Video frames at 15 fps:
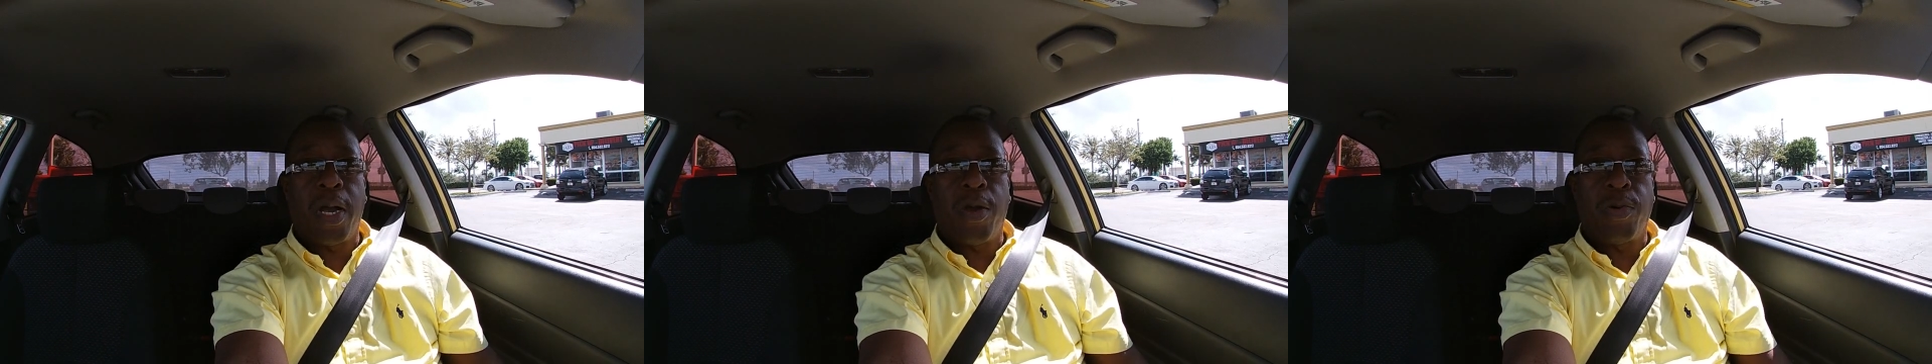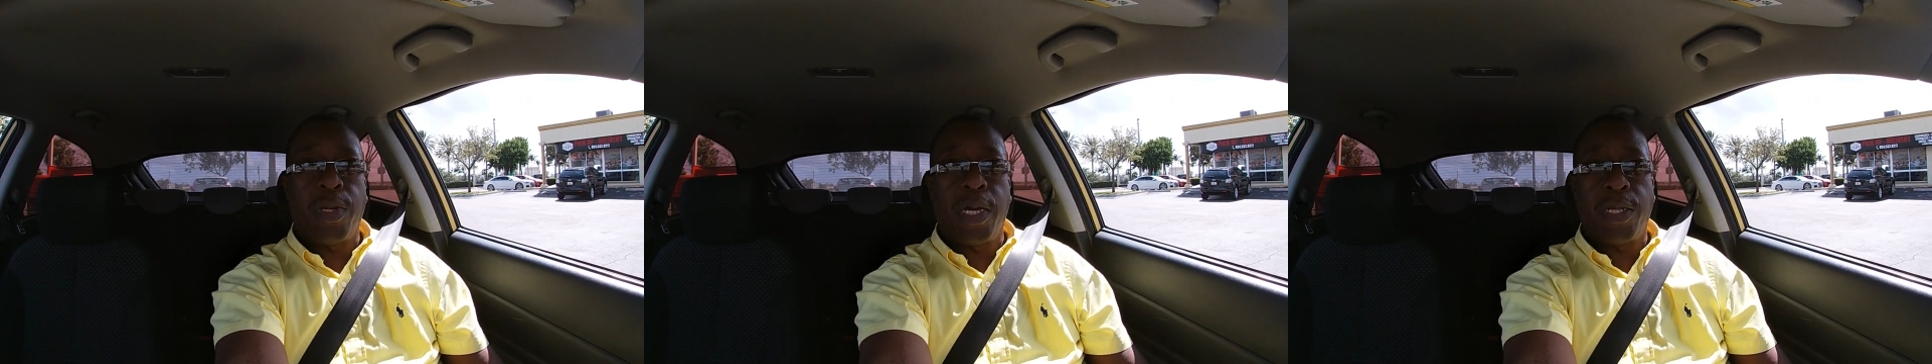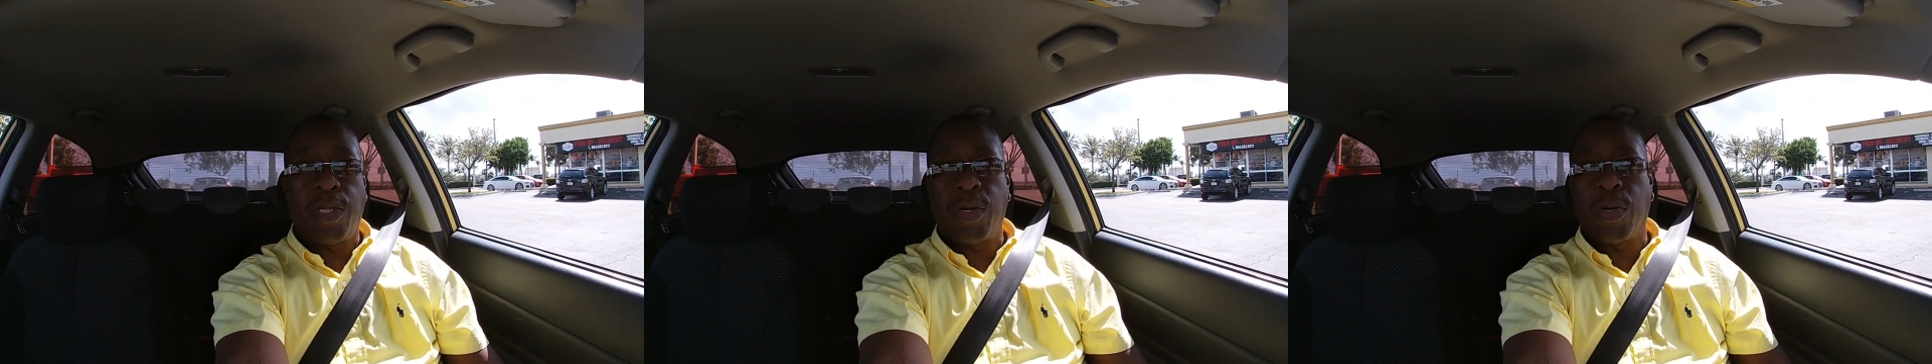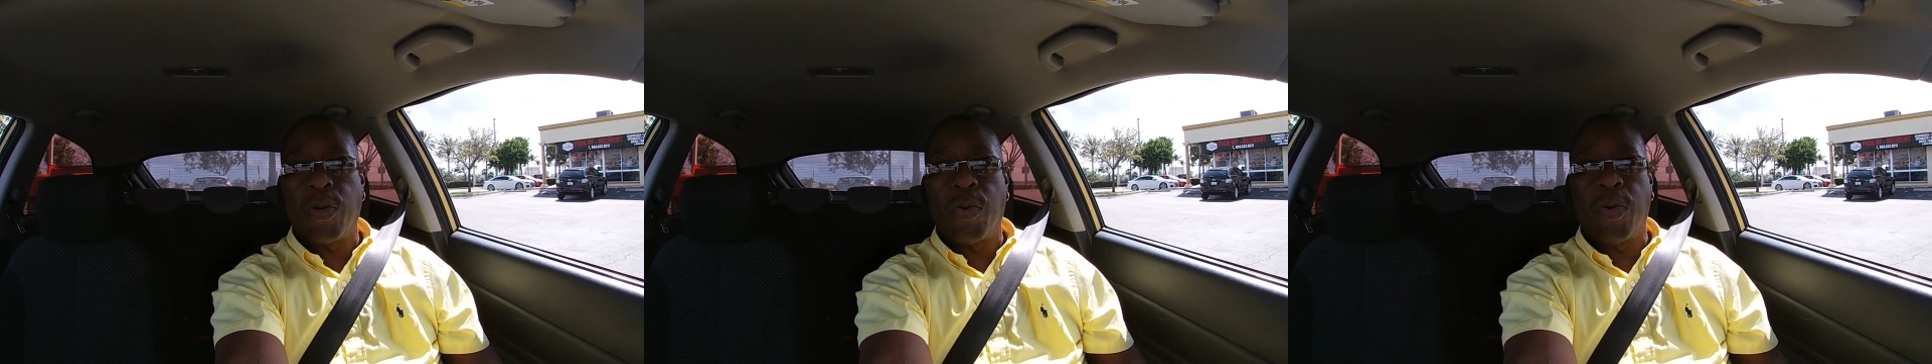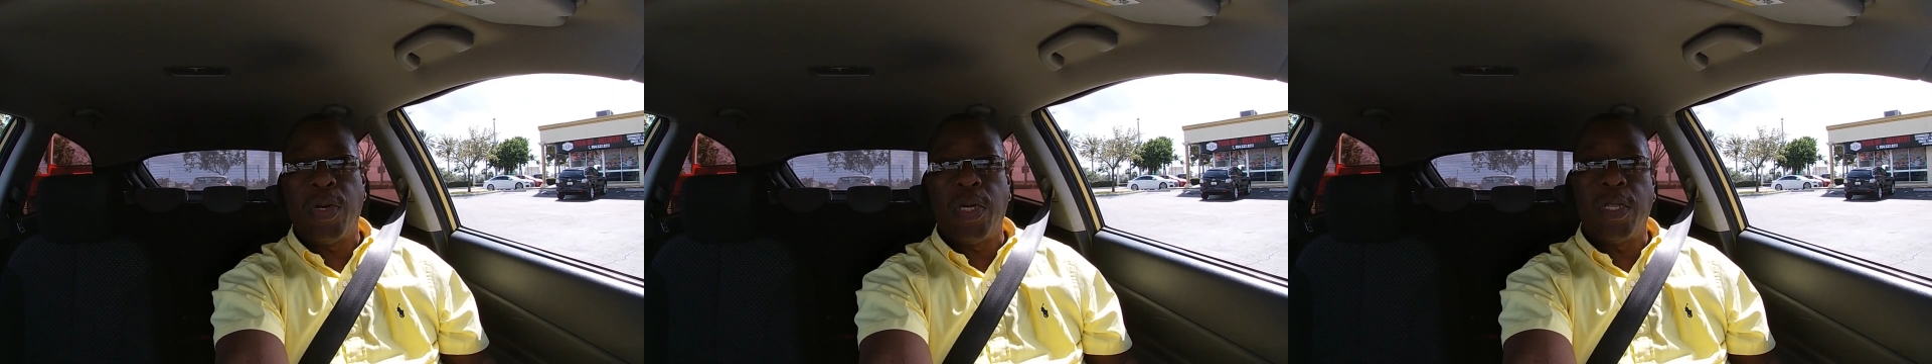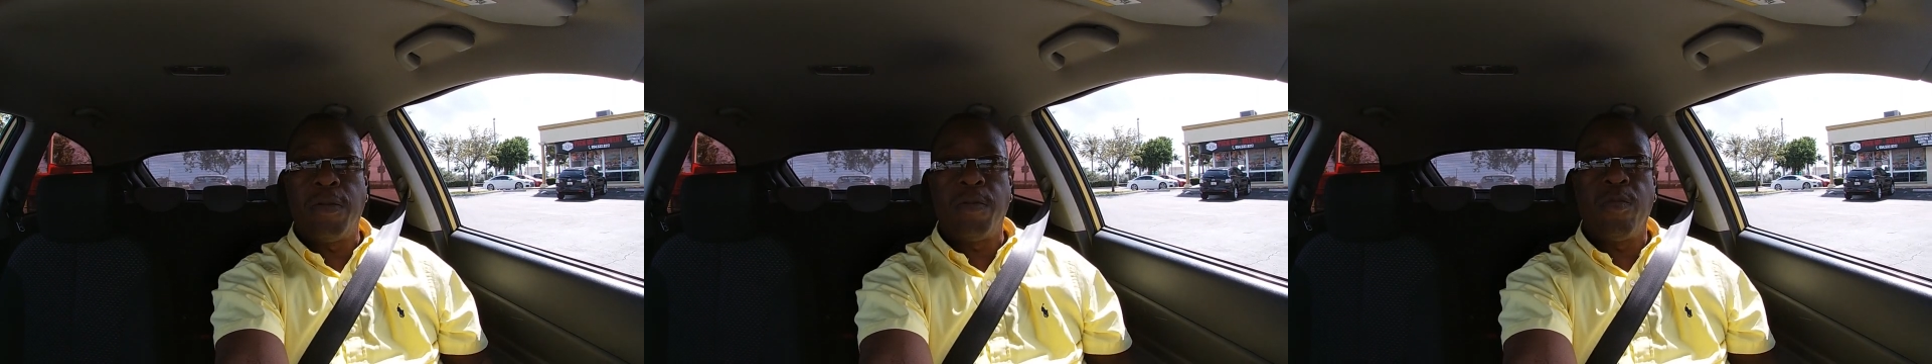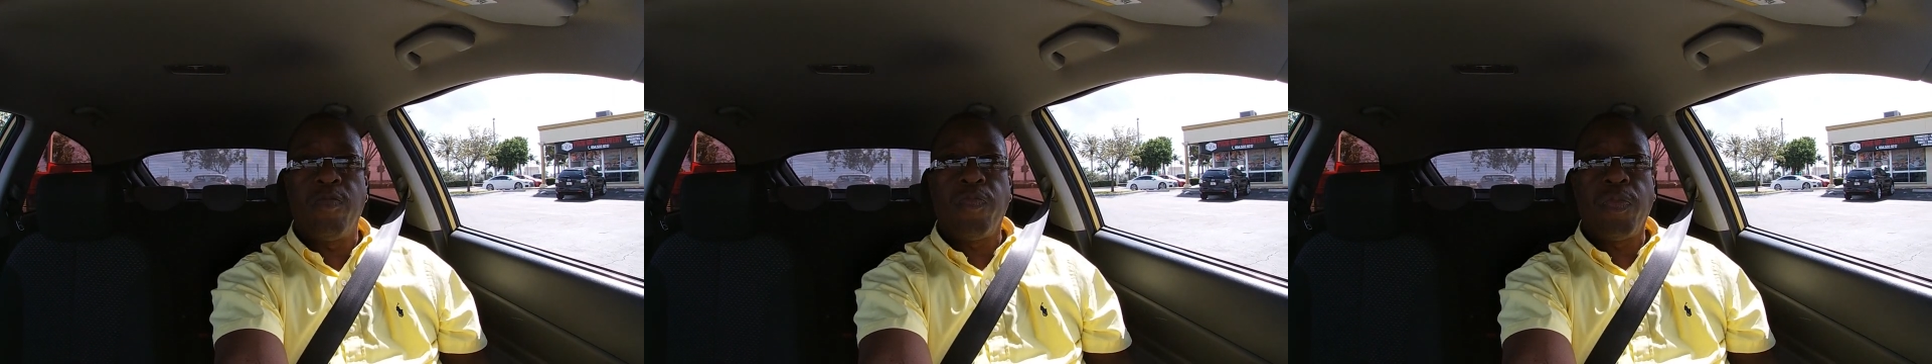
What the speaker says: hour that you're going,